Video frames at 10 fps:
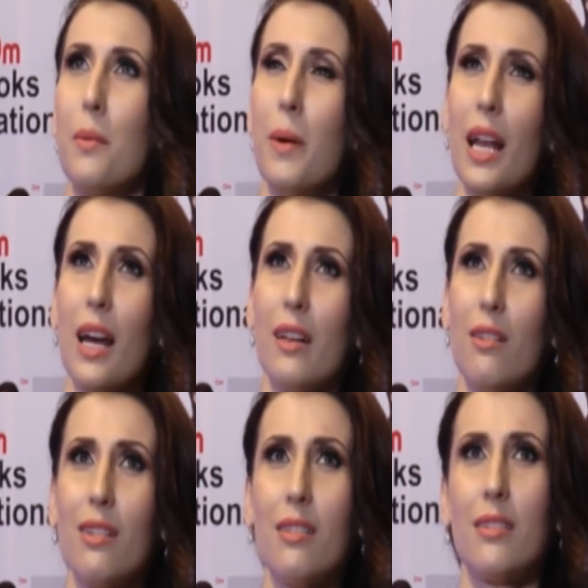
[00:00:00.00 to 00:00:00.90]
Well, I
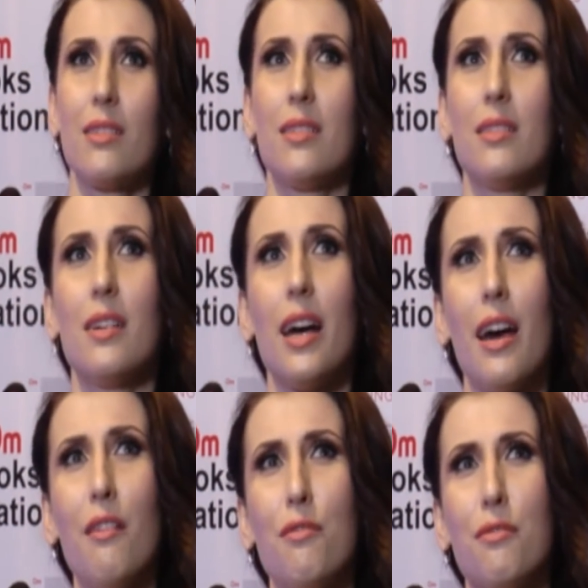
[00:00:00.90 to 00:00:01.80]
don't
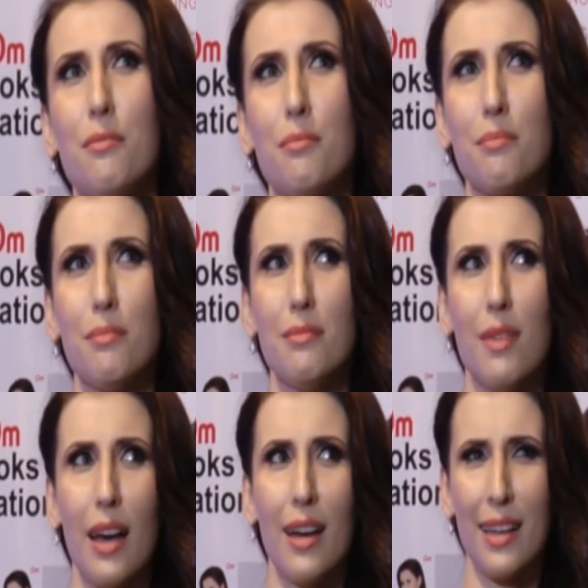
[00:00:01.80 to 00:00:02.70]
have
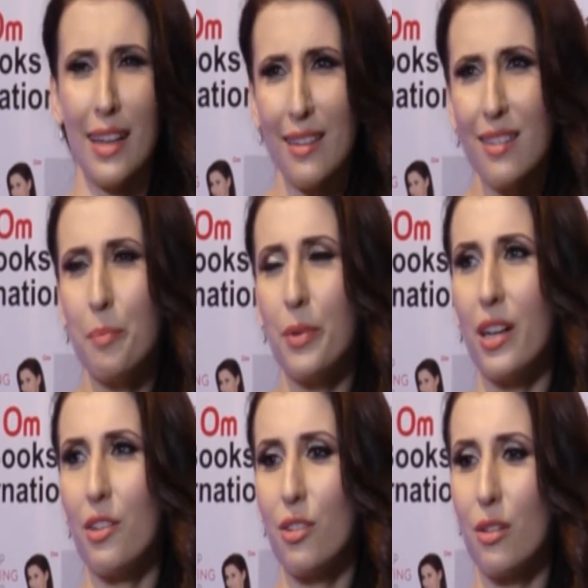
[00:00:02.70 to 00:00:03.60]
an
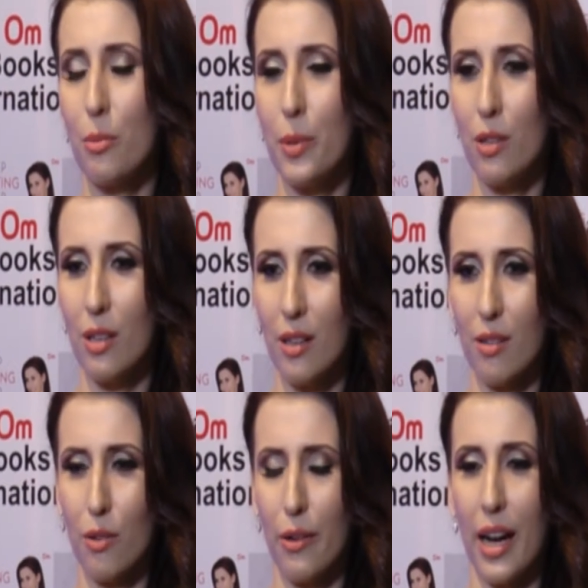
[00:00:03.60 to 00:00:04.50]
inspiration, to be
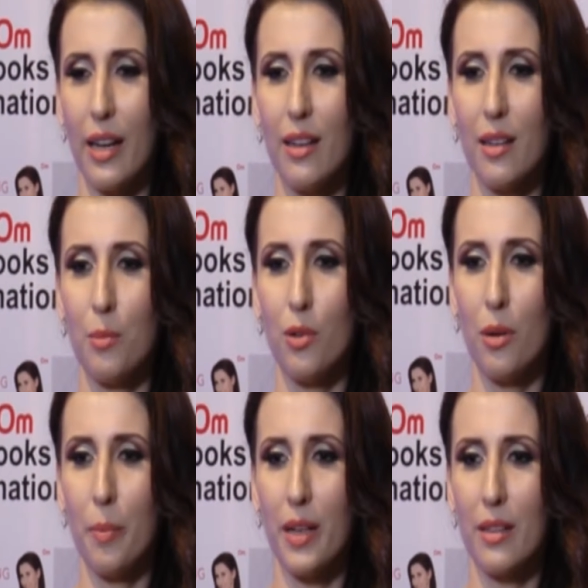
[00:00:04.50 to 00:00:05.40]
honest, to write that book,
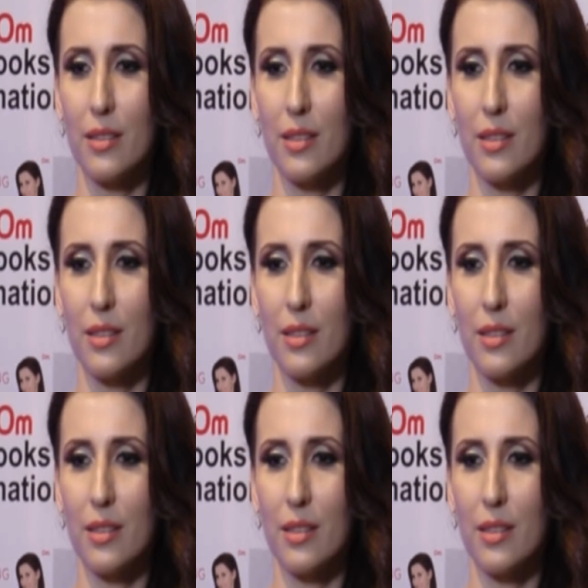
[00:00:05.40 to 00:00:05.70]
but